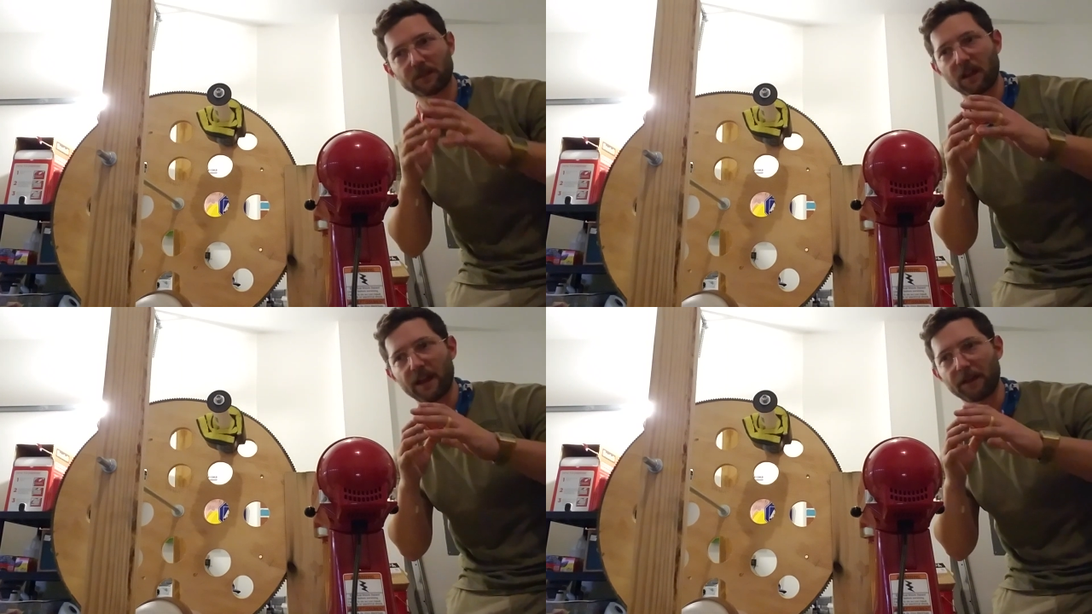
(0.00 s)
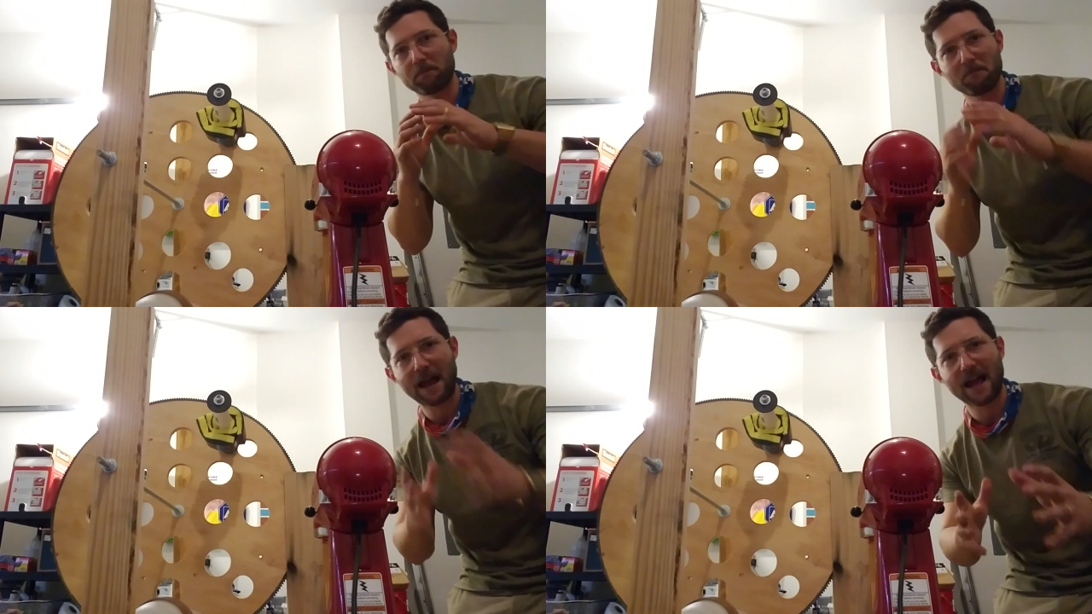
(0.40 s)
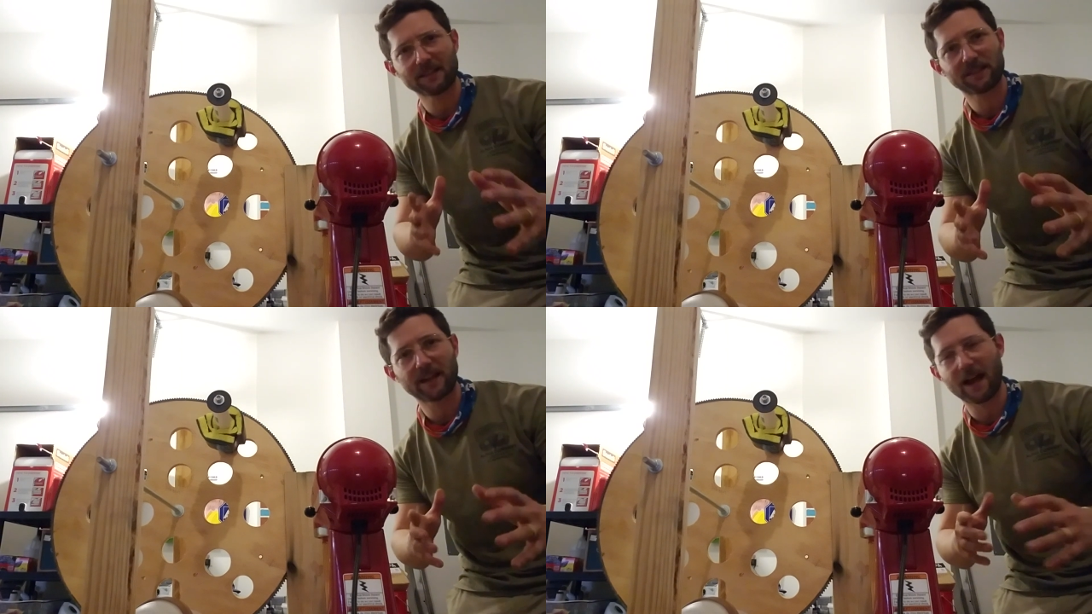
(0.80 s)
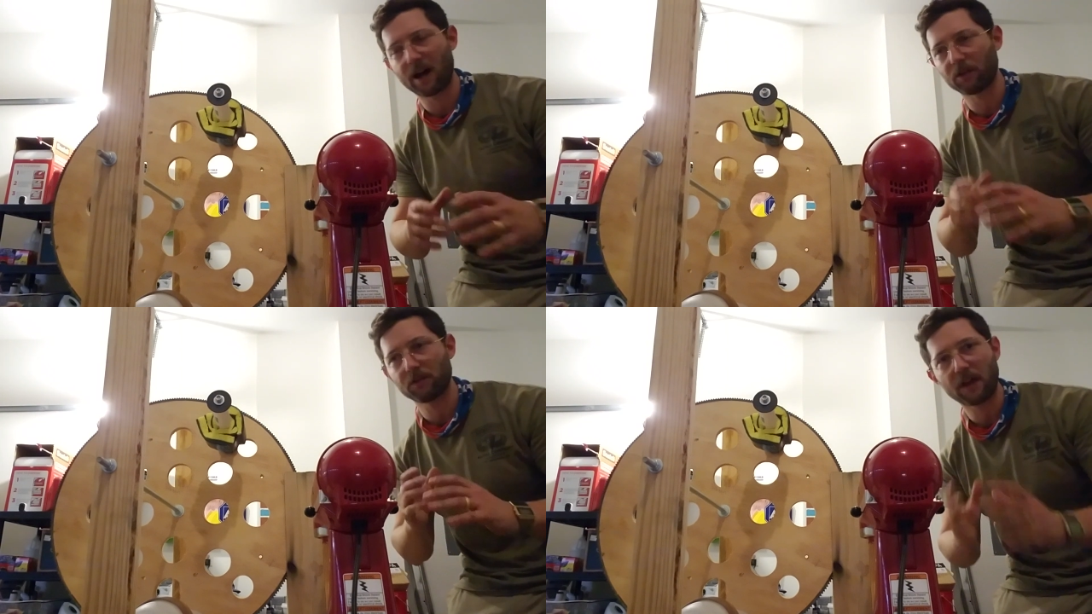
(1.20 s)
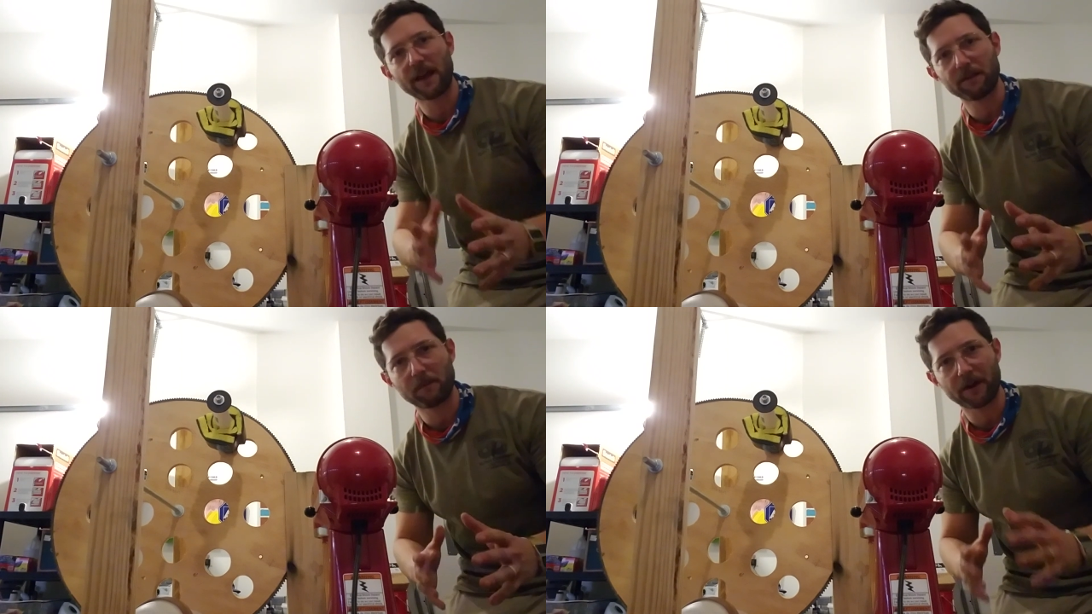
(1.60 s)
like mass cal
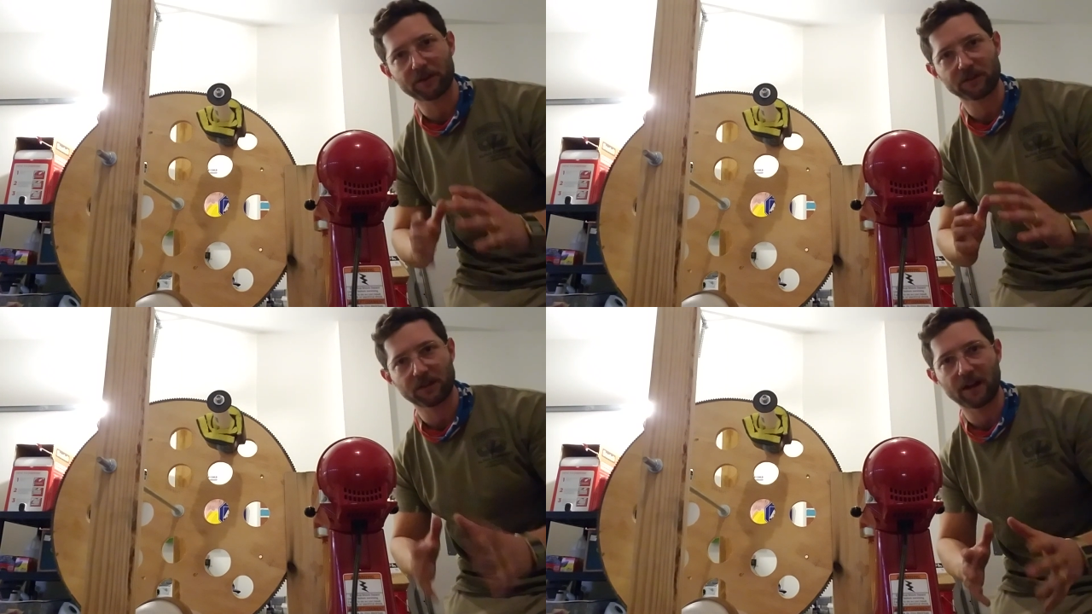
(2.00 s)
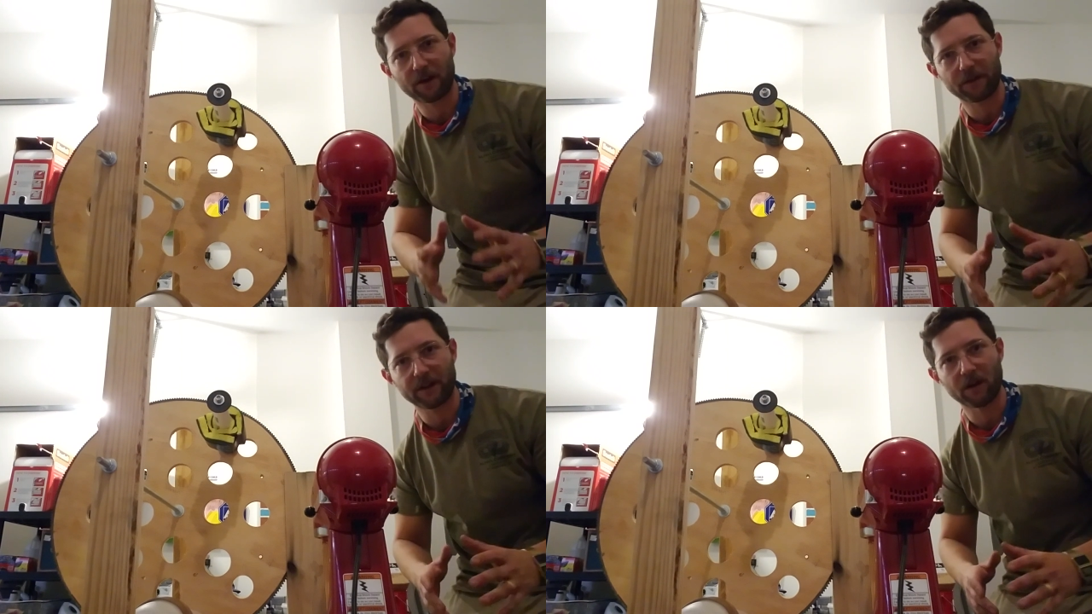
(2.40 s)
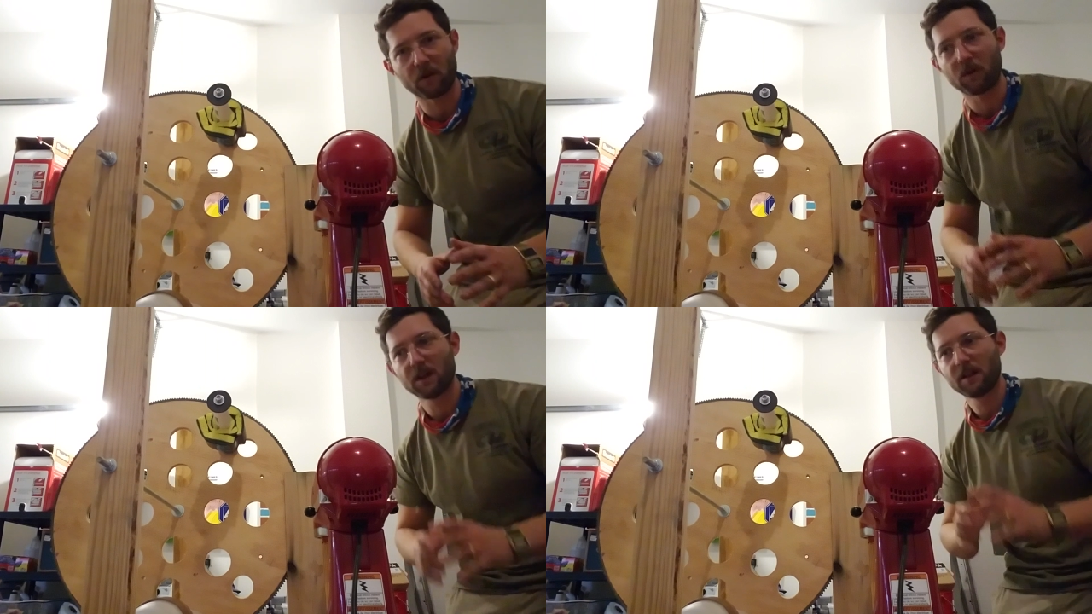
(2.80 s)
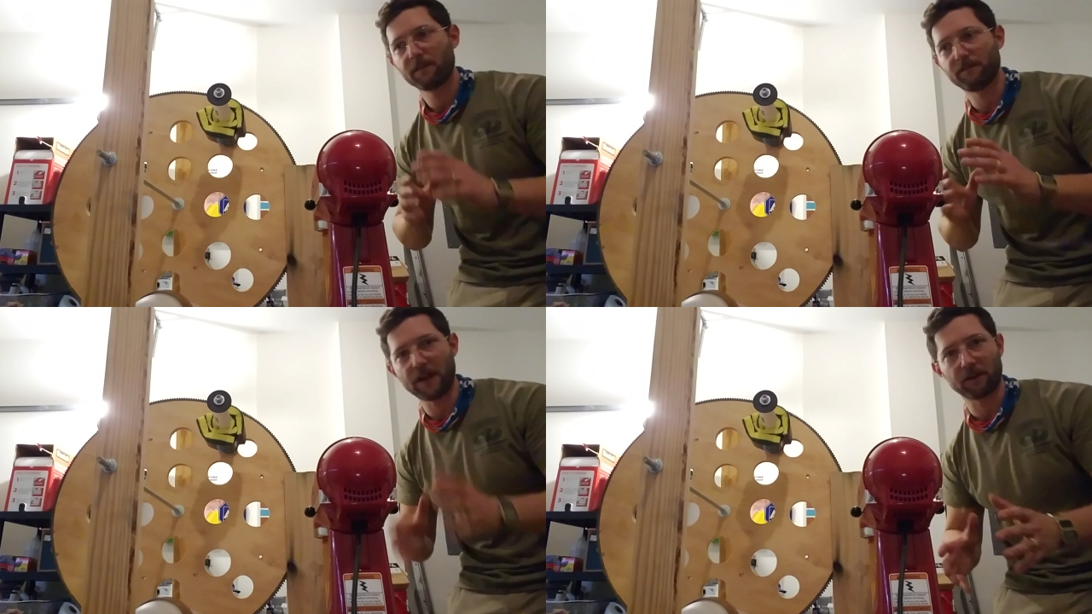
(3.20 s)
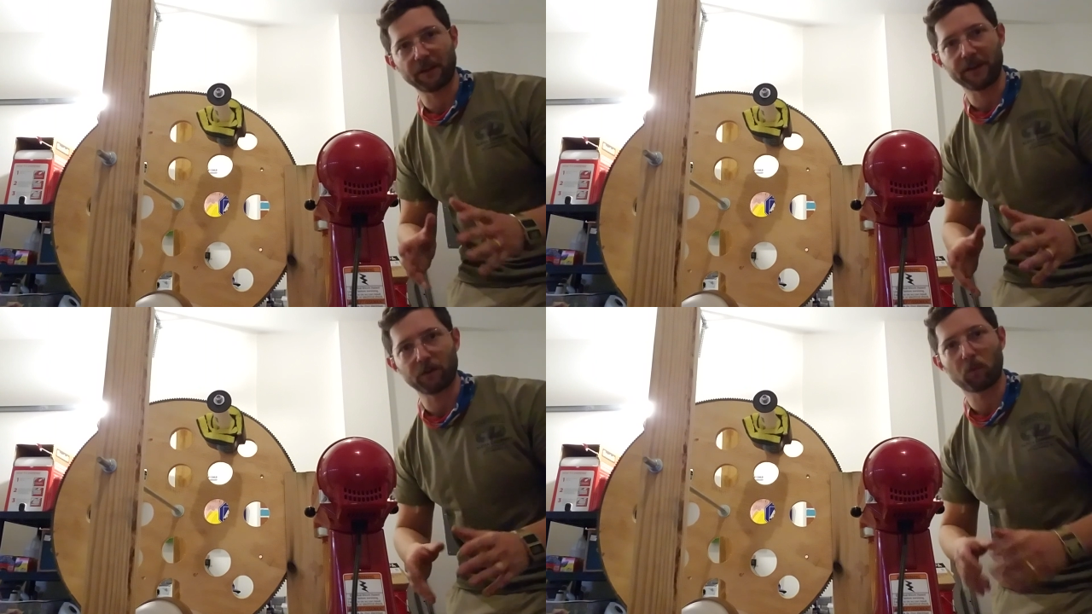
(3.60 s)
nightmare scenario
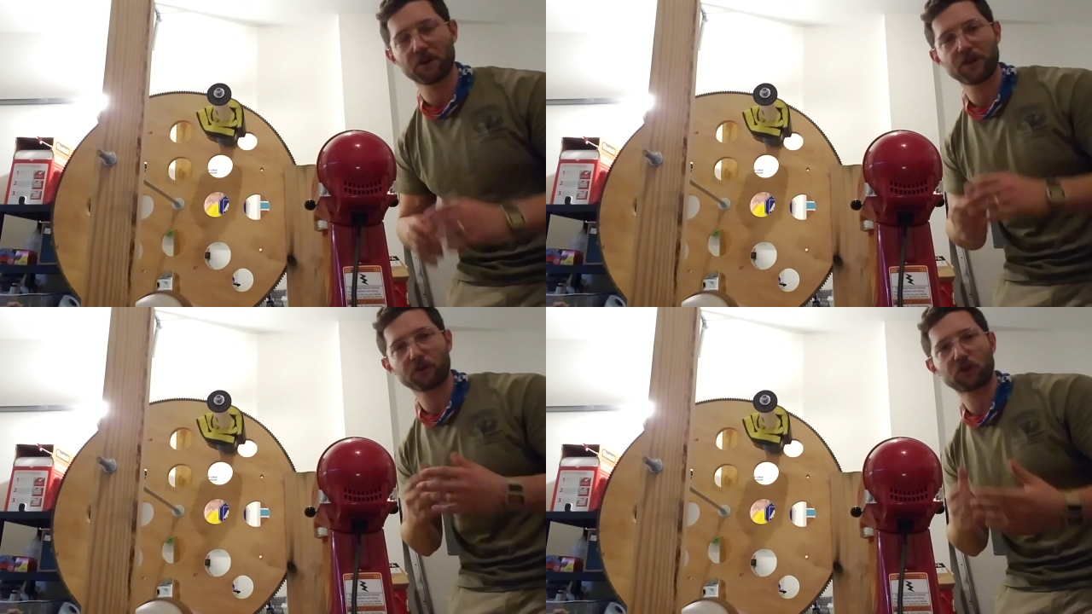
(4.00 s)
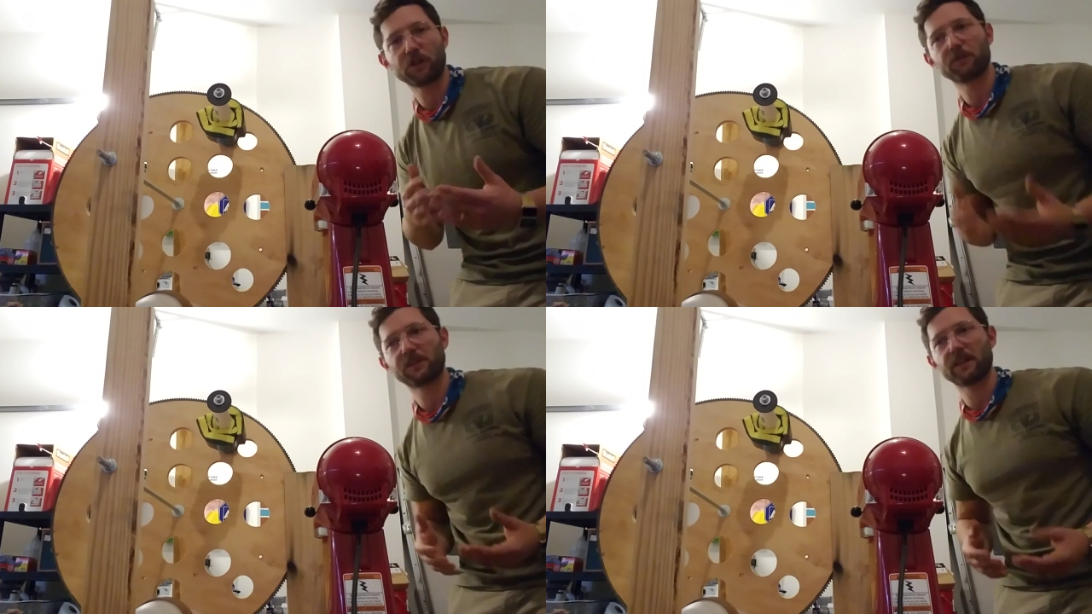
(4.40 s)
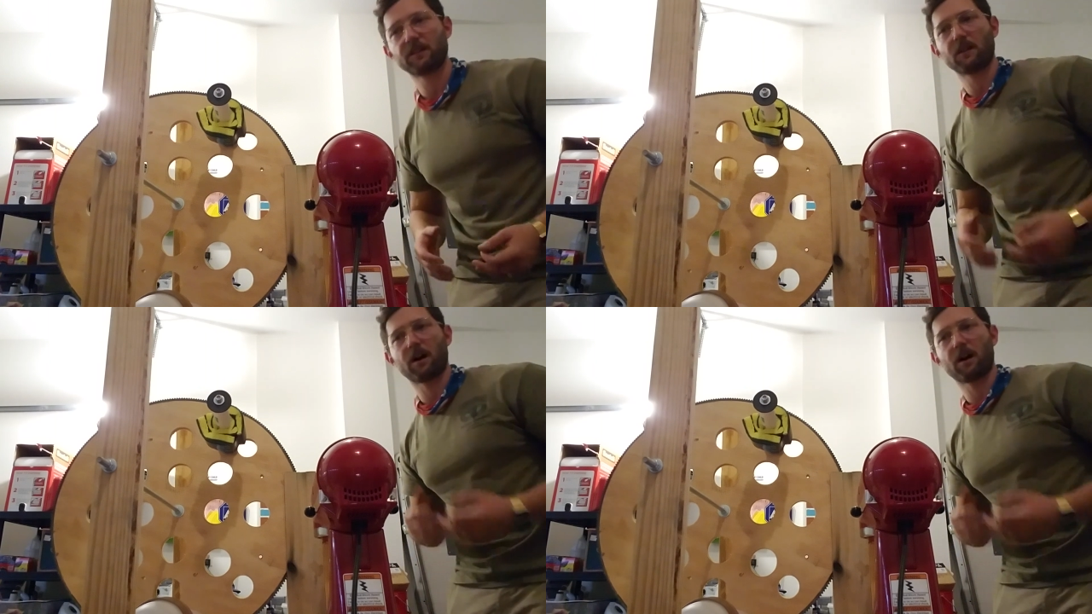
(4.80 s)
ventilator, where you're choosing